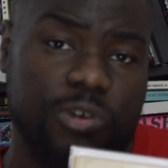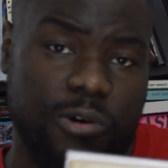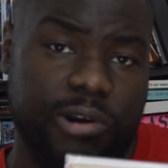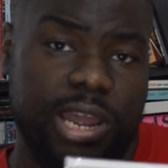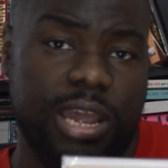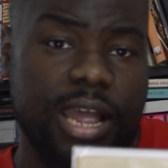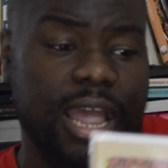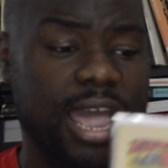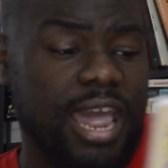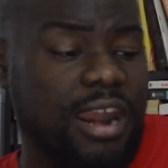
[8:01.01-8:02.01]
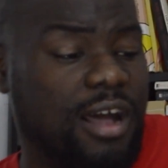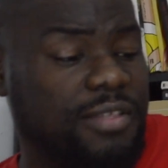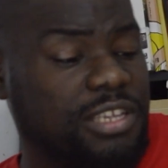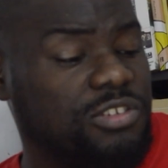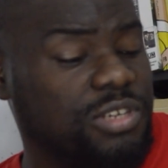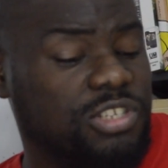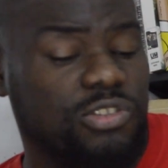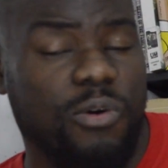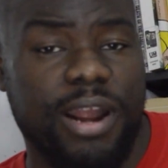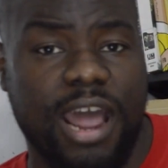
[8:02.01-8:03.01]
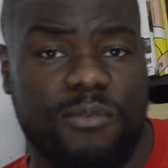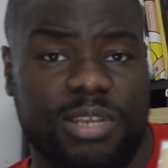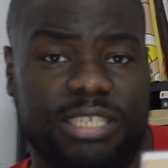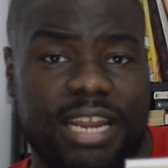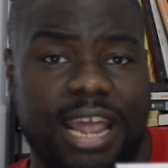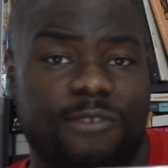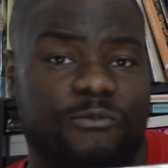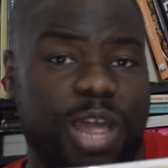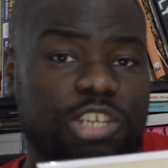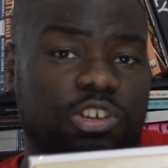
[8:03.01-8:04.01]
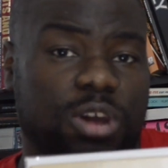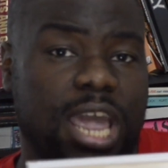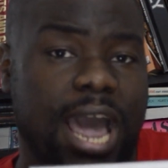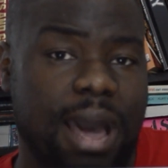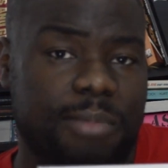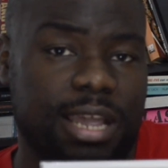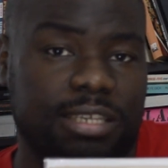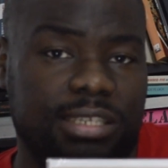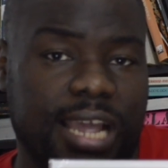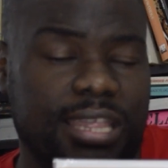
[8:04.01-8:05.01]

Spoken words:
story. And this is a story that was in Adventure Comics.